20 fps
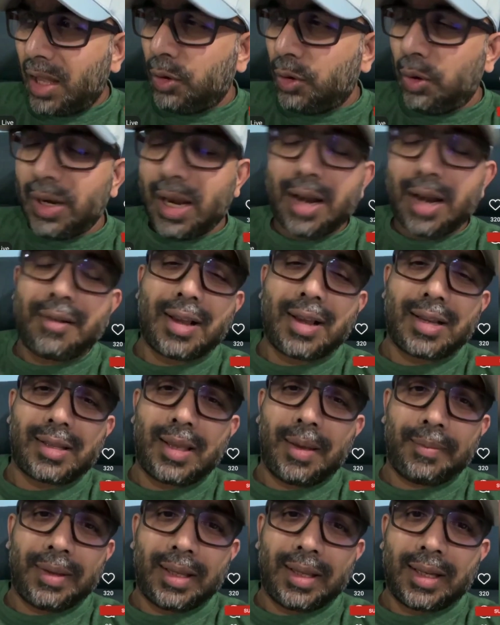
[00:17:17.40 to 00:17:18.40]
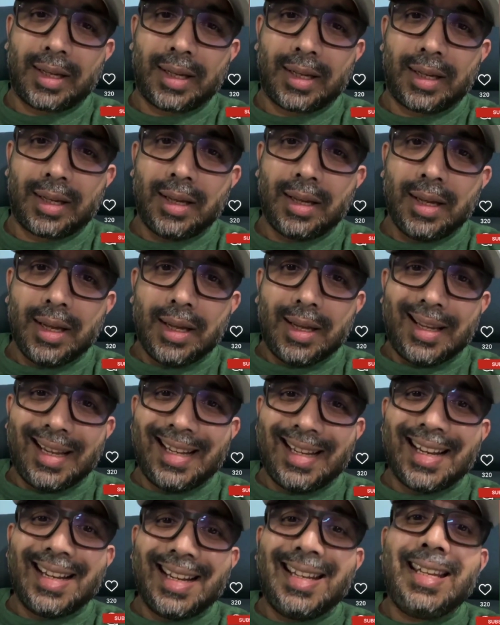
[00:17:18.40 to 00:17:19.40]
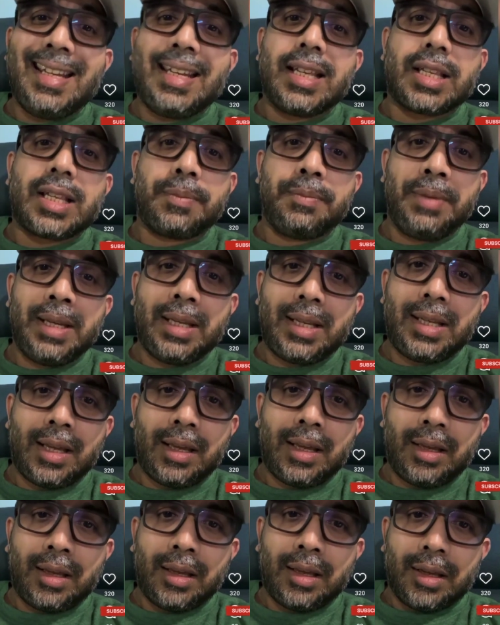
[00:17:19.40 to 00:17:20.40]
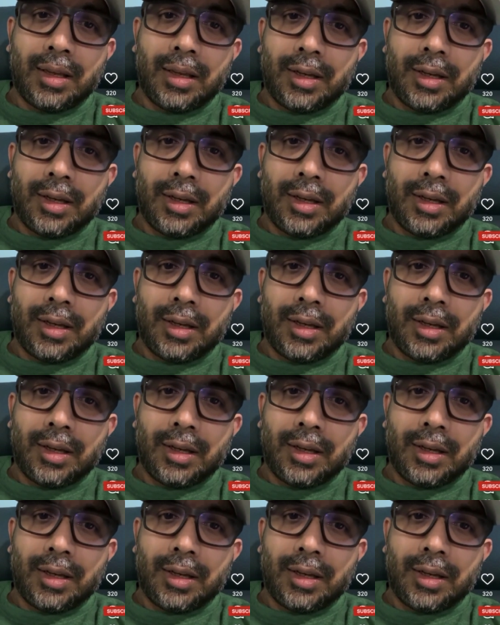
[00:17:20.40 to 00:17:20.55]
Don't address them in a leaders meeting.